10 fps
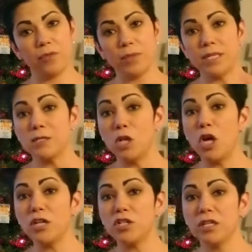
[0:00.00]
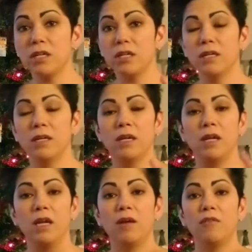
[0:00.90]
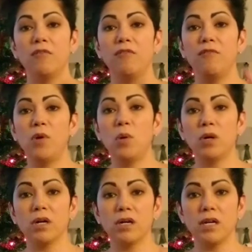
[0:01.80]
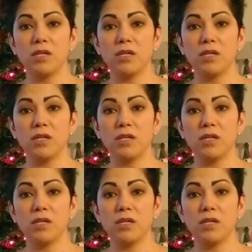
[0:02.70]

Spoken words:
Three is logic. Four